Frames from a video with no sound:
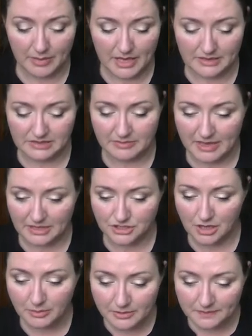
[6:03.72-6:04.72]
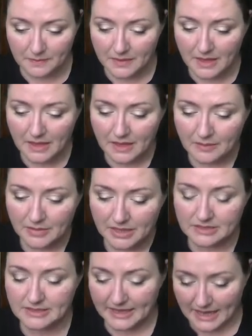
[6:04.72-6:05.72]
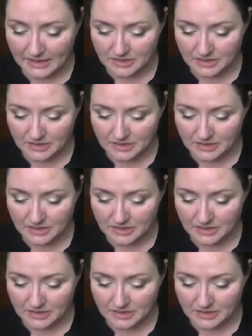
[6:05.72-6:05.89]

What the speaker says: pass the MAC shop because I had